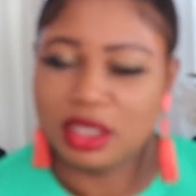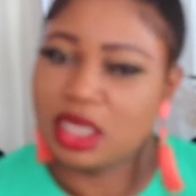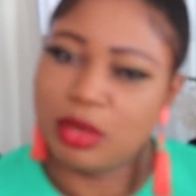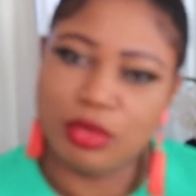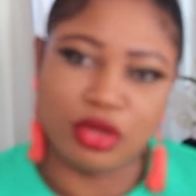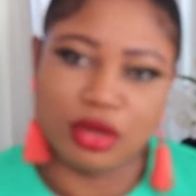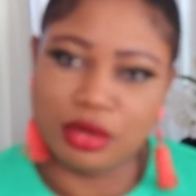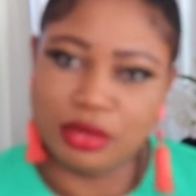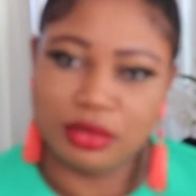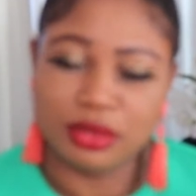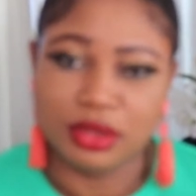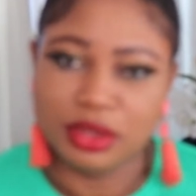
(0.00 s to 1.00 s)
Come on, girl.
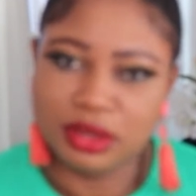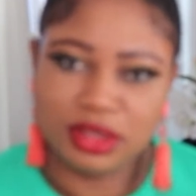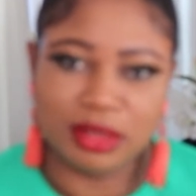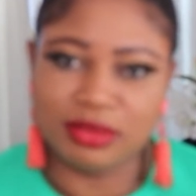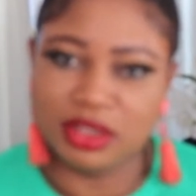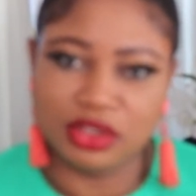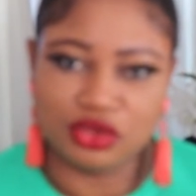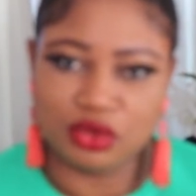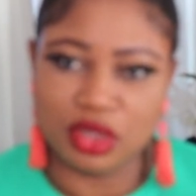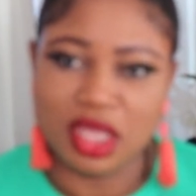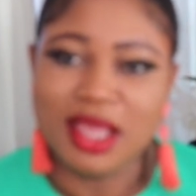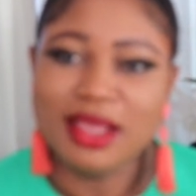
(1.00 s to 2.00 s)
Something is
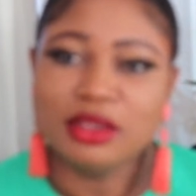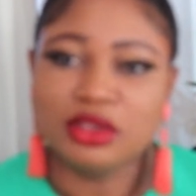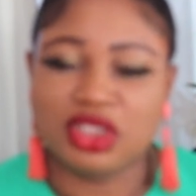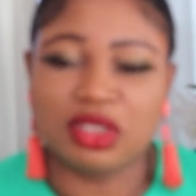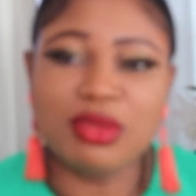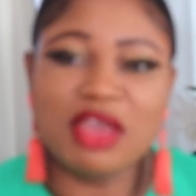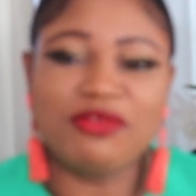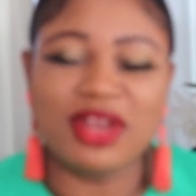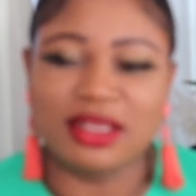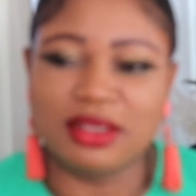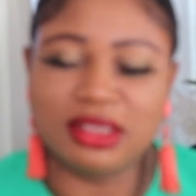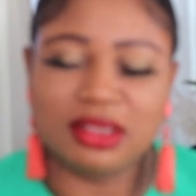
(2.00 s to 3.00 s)
wrong. To me, I feel
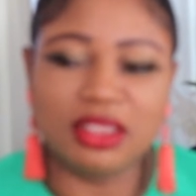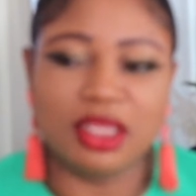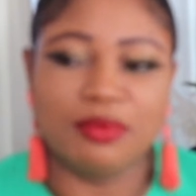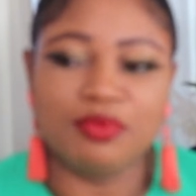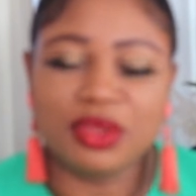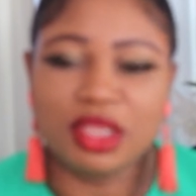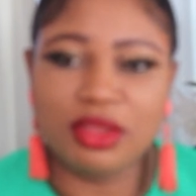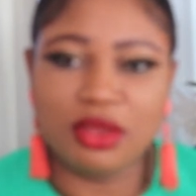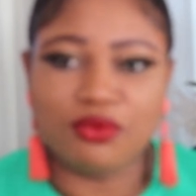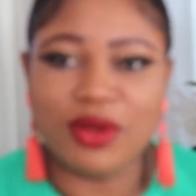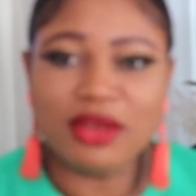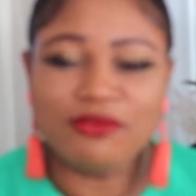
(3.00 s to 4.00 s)
like this the, the
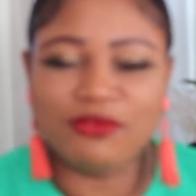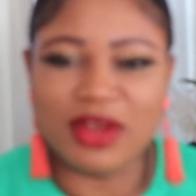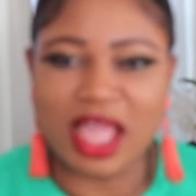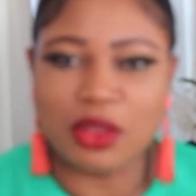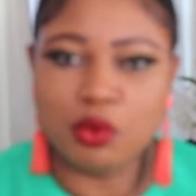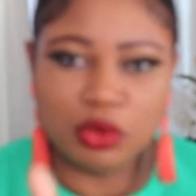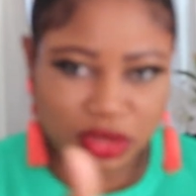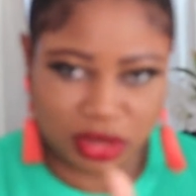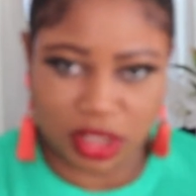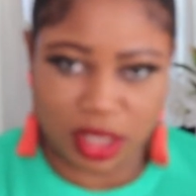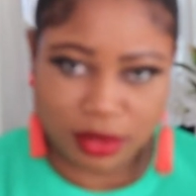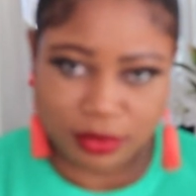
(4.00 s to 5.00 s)
red flag was
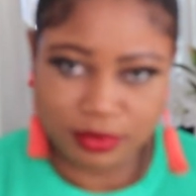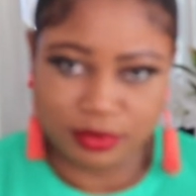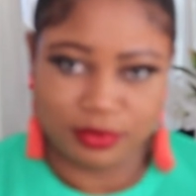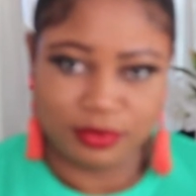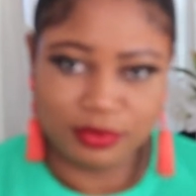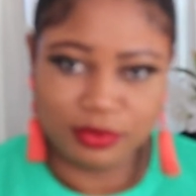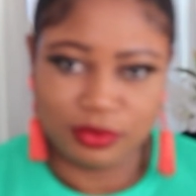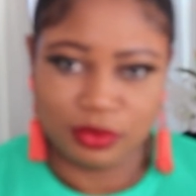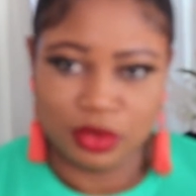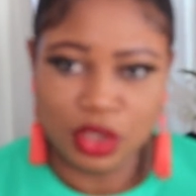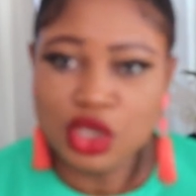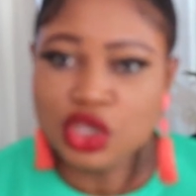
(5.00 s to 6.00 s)
there.
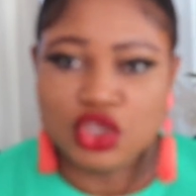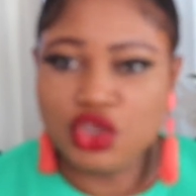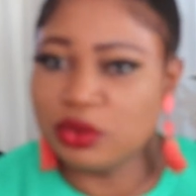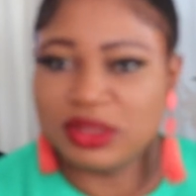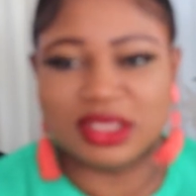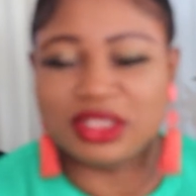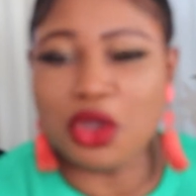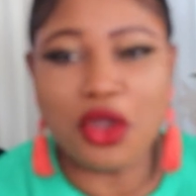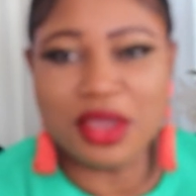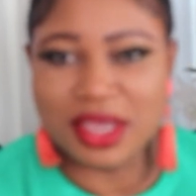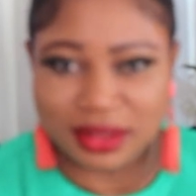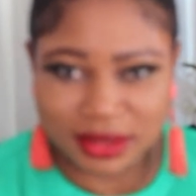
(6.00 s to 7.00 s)
You
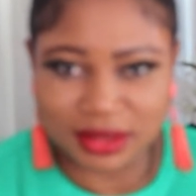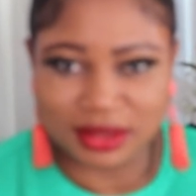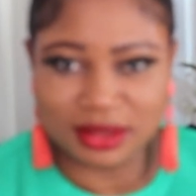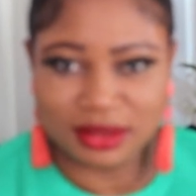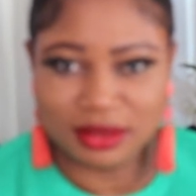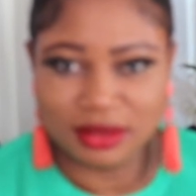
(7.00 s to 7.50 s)
saw it.